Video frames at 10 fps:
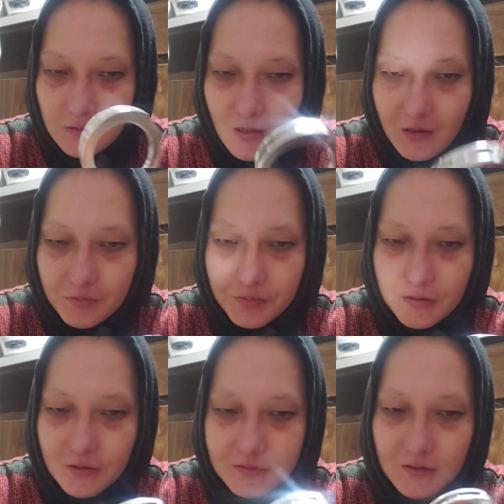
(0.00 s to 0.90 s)
yeah,
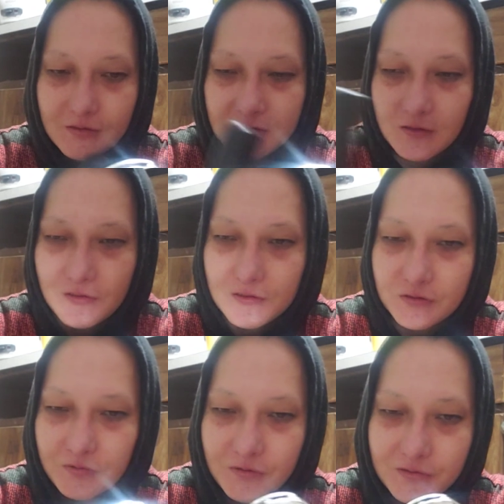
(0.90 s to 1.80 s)
because like I said,
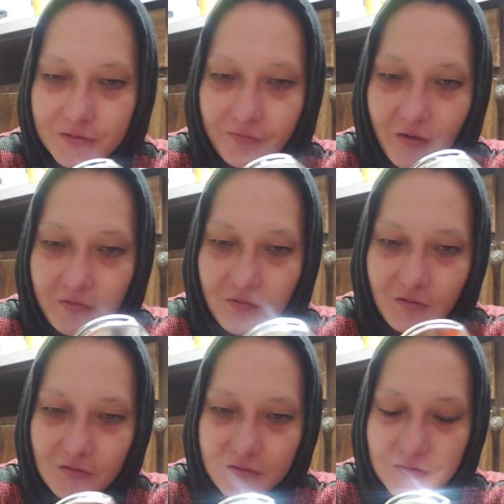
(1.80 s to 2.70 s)
this was five
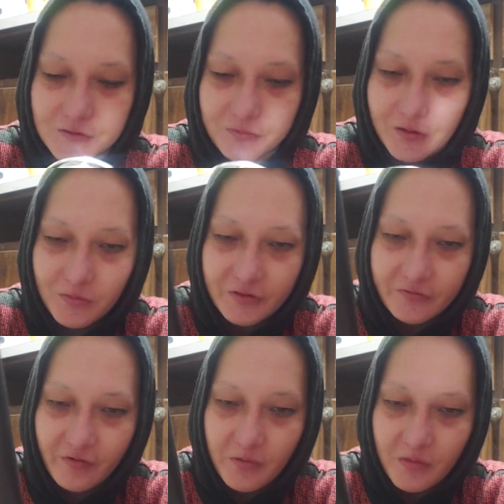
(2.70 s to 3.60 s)
dollars, pretty much
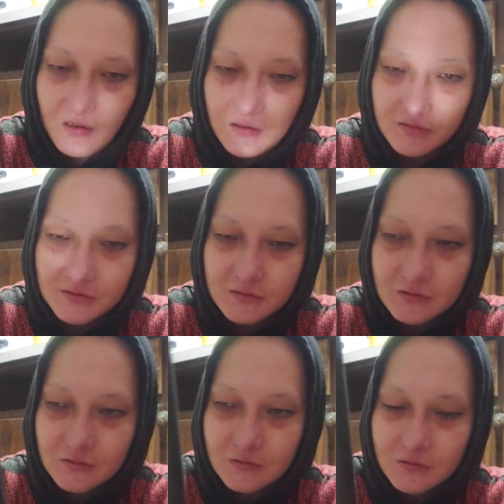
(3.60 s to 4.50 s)
five
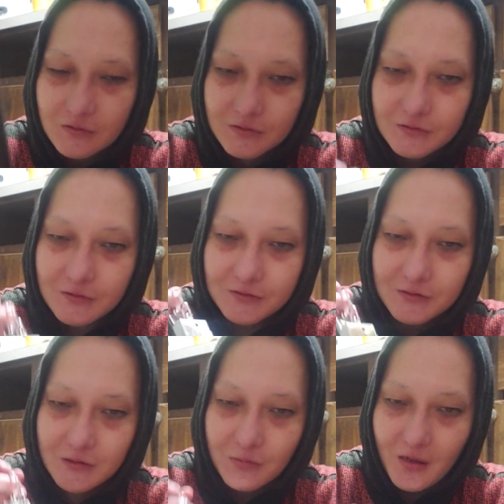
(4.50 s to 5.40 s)
bucks. This, this,
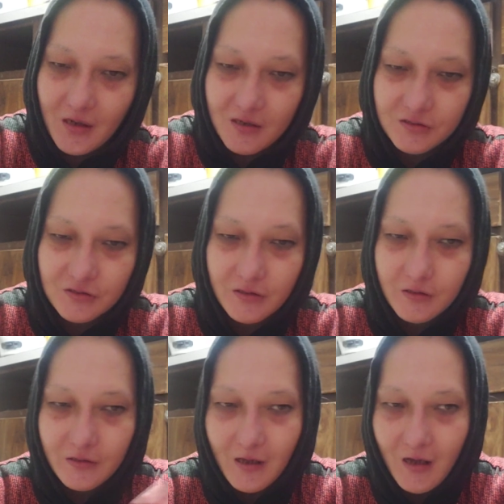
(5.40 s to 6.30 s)
and the badge, and
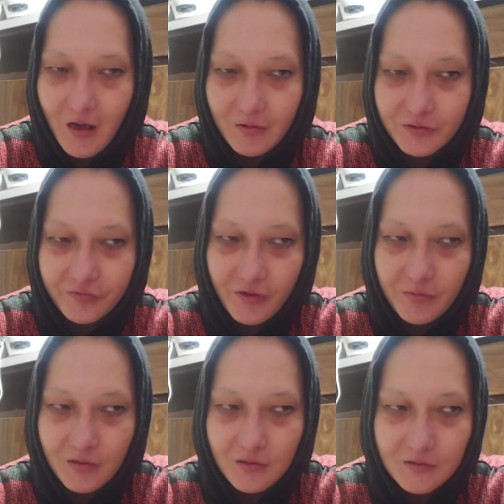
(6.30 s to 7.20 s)
then the hat was
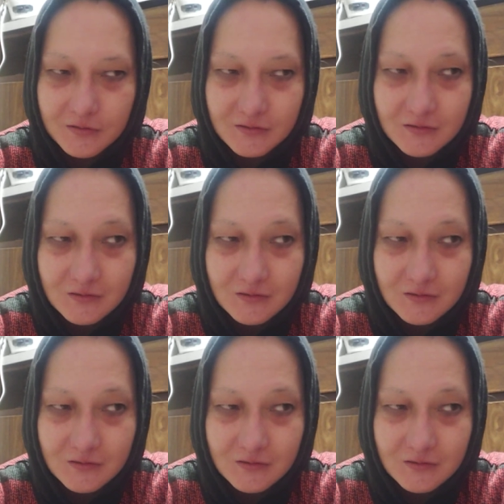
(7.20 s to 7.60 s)
five bucks.